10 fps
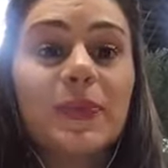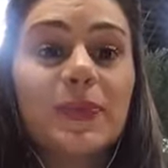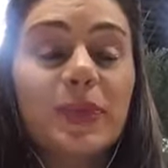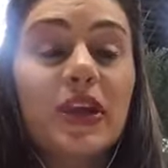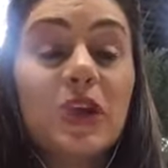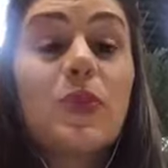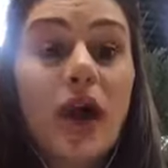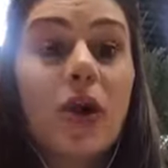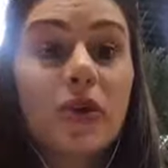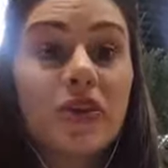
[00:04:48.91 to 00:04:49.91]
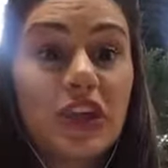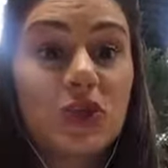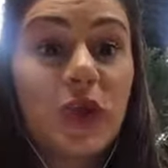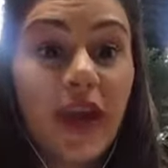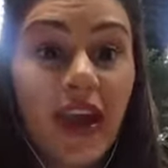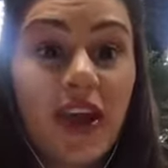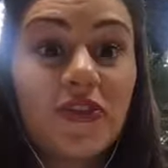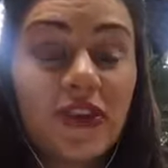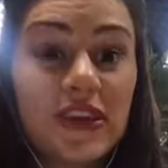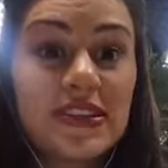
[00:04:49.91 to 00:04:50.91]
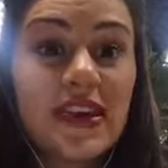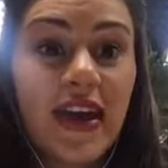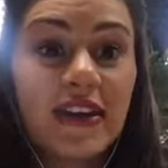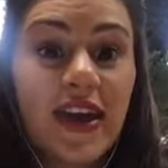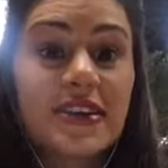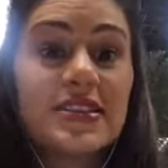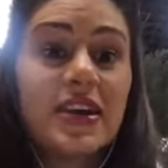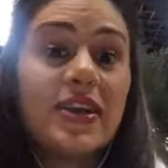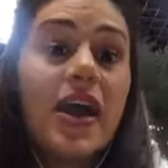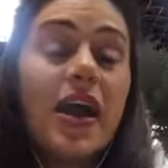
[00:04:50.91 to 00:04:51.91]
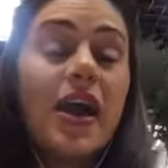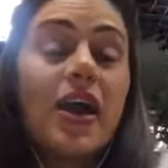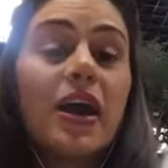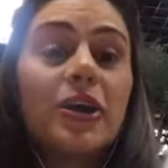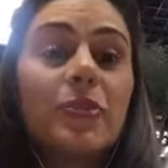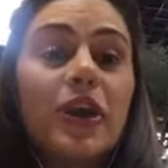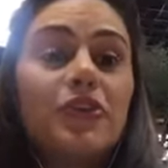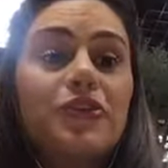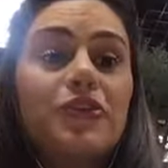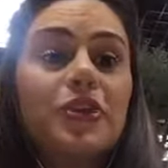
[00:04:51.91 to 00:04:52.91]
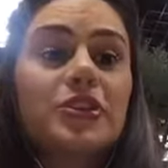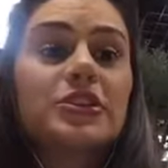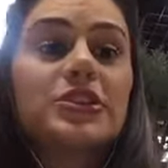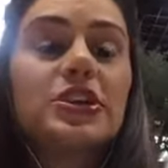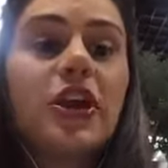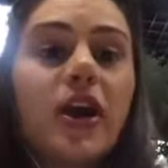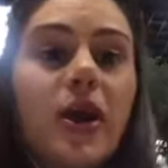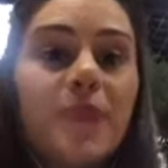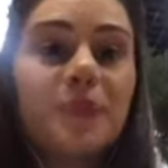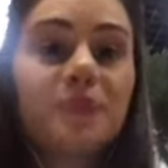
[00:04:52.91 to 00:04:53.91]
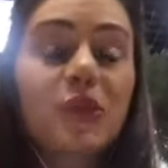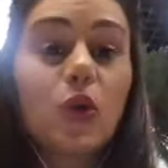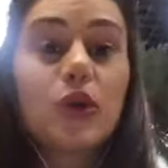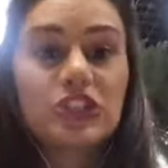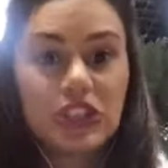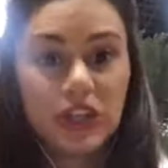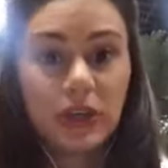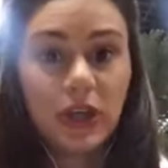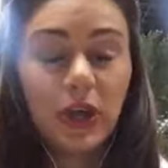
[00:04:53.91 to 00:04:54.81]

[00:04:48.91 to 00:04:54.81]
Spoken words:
big power that we have inside us, and in my first question,